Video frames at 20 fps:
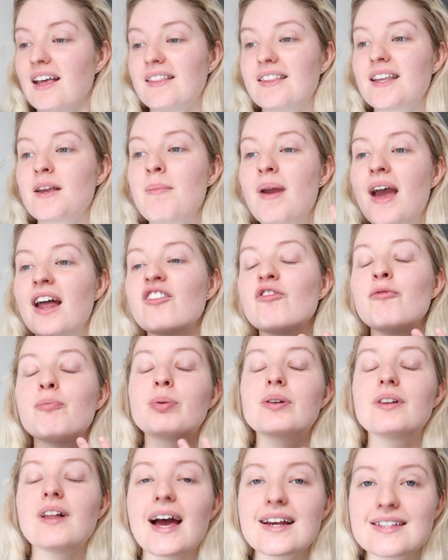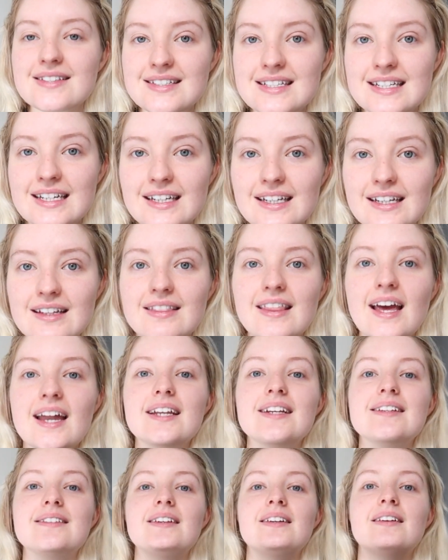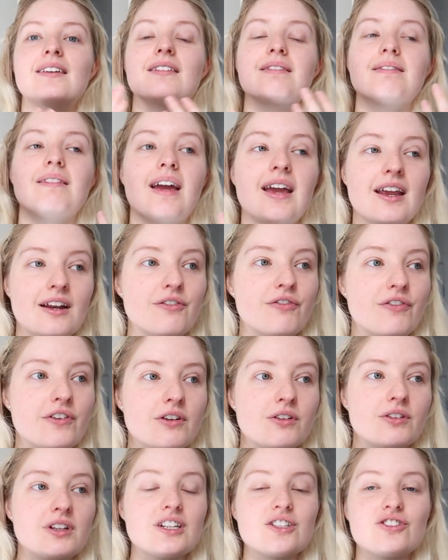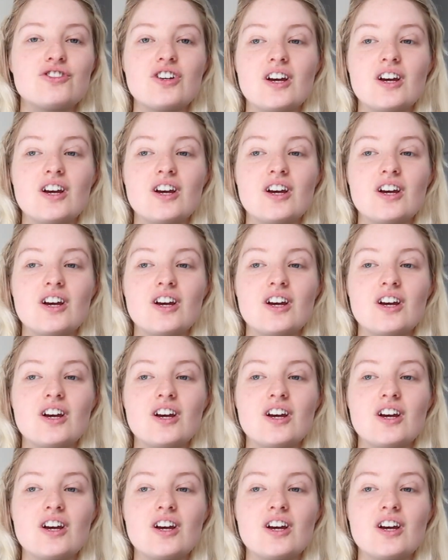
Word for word: the amount of plastic that is in landfill is